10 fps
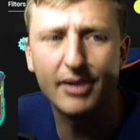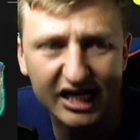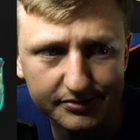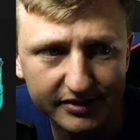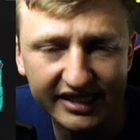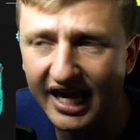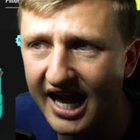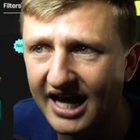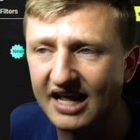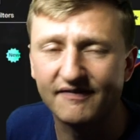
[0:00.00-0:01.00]
I possibly
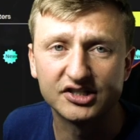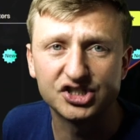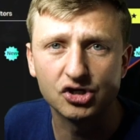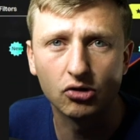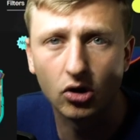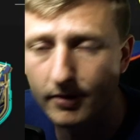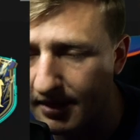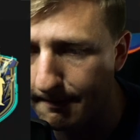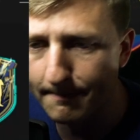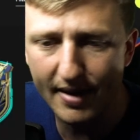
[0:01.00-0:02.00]
can. If it's sooner,
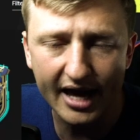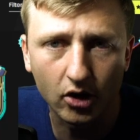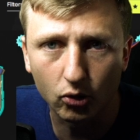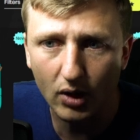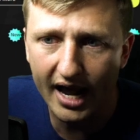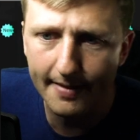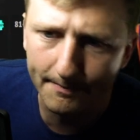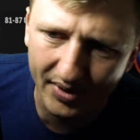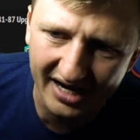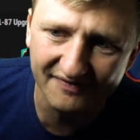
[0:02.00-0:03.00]
then better,
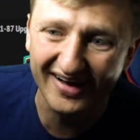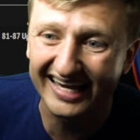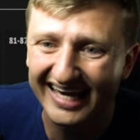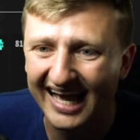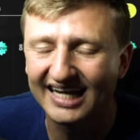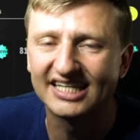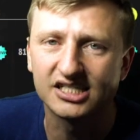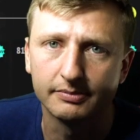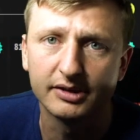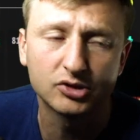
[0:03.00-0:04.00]
right? But if I can't, it's
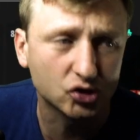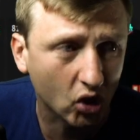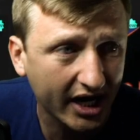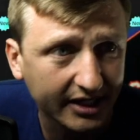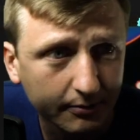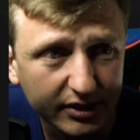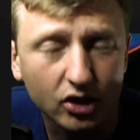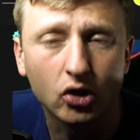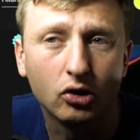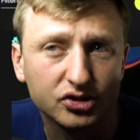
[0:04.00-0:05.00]
going to be trying to
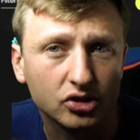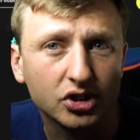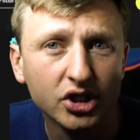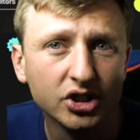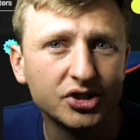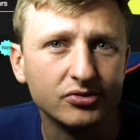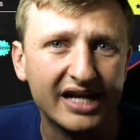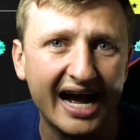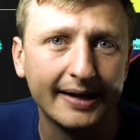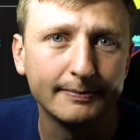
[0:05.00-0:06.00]
be closer to
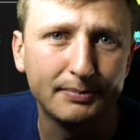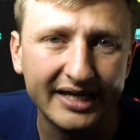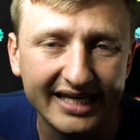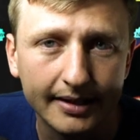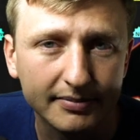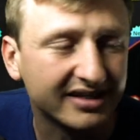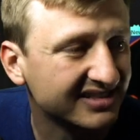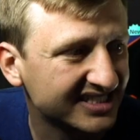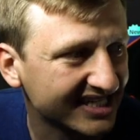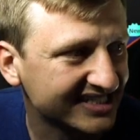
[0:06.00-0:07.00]
nine P M
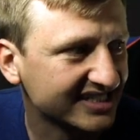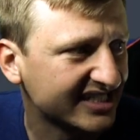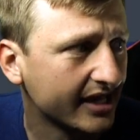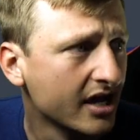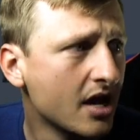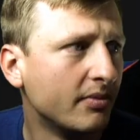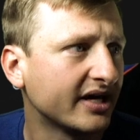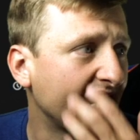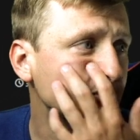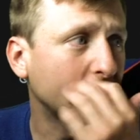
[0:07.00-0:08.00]
consistency.
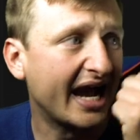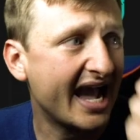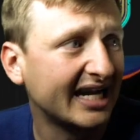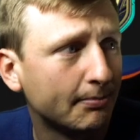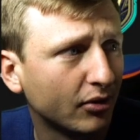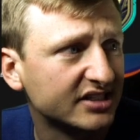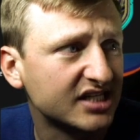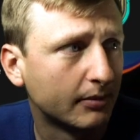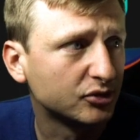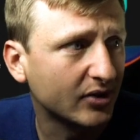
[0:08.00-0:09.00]
But guys, we got eighty plus
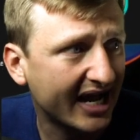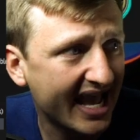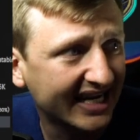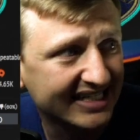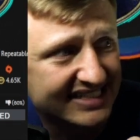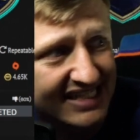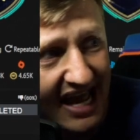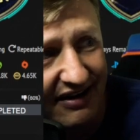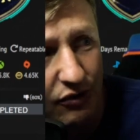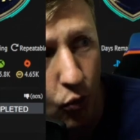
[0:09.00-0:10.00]
doubles. We got eighty,
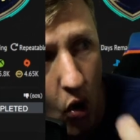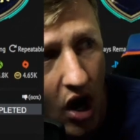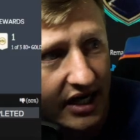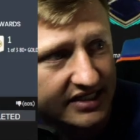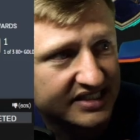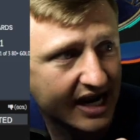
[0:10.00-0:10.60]
eighty-one